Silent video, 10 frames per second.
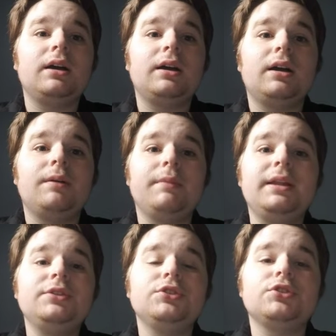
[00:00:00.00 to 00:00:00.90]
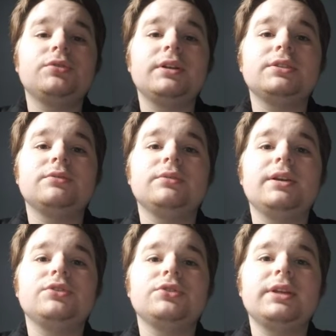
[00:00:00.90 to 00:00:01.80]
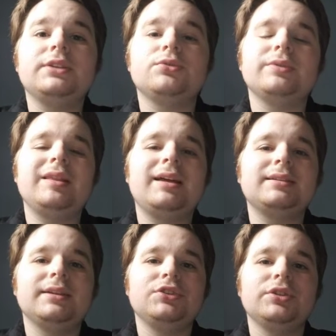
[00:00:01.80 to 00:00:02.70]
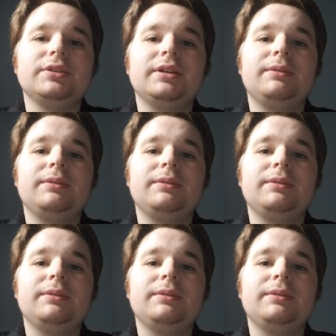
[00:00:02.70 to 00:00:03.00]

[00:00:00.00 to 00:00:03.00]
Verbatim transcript: Uh, manage your stress through exercise relaxation,